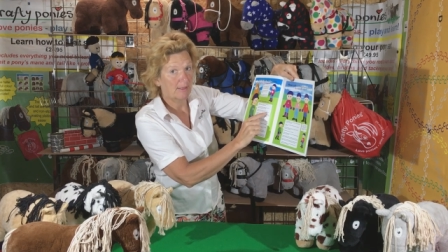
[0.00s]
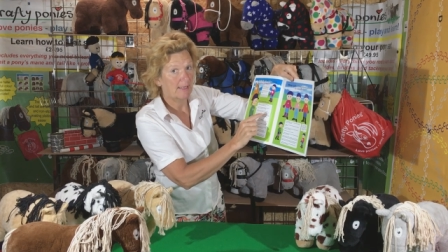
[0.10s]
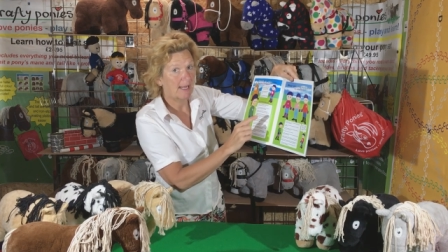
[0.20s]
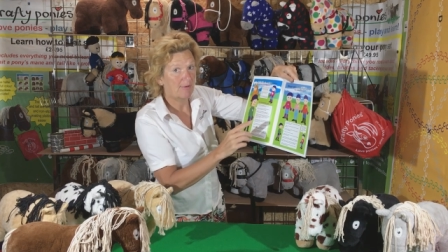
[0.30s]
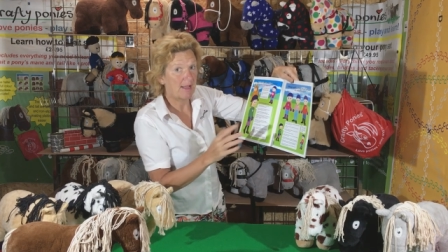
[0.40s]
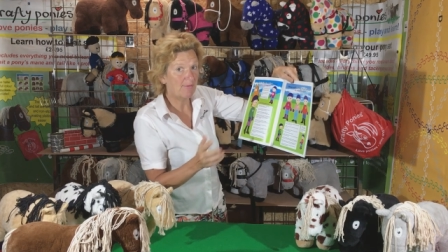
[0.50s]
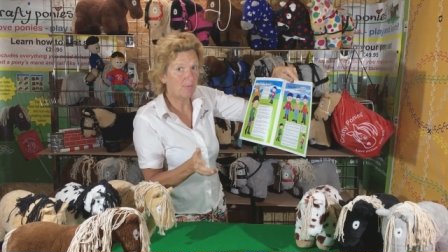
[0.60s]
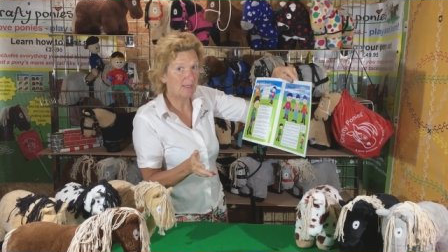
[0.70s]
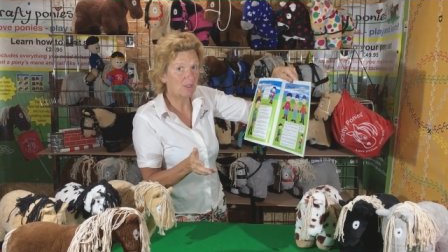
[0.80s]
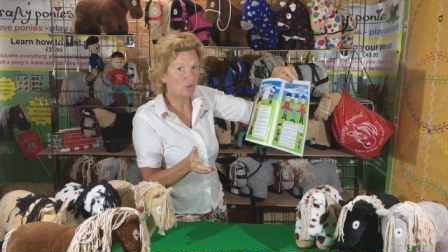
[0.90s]
Now, never
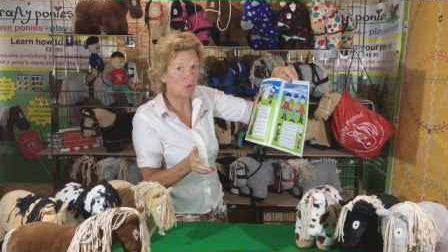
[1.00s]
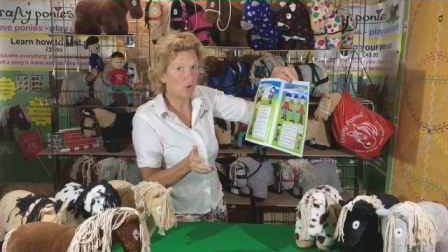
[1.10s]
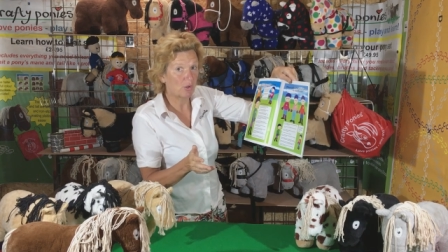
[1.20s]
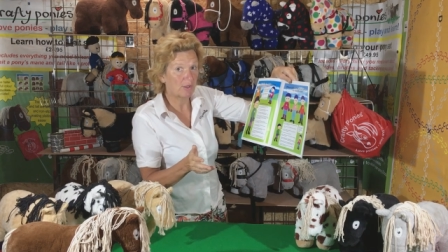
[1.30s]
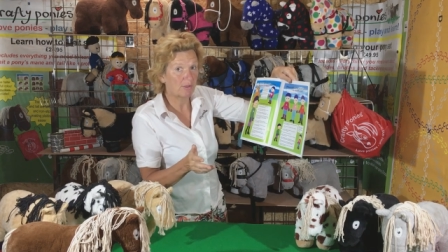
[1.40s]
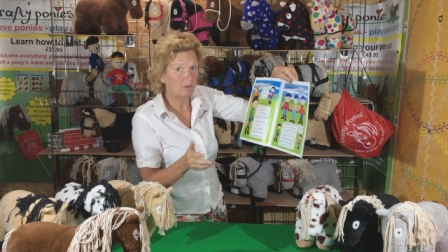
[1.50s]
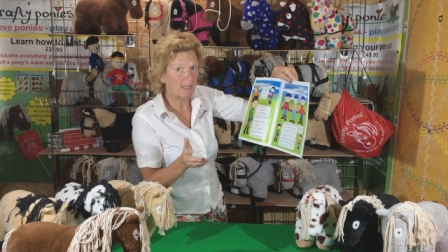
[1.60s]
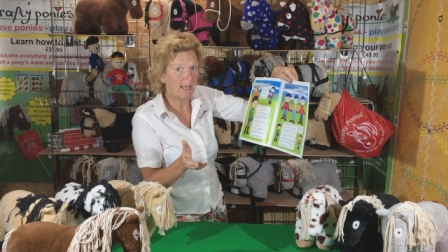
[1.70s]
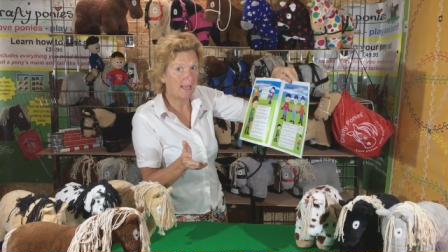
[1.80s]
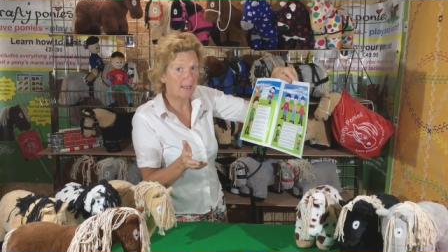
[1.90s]
be stuck,
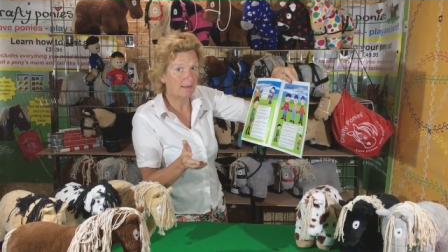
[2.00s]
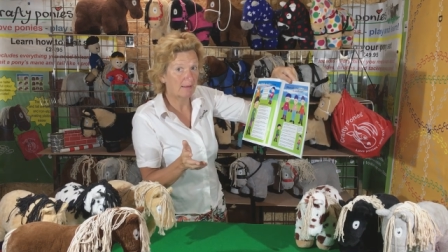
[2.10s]
okay?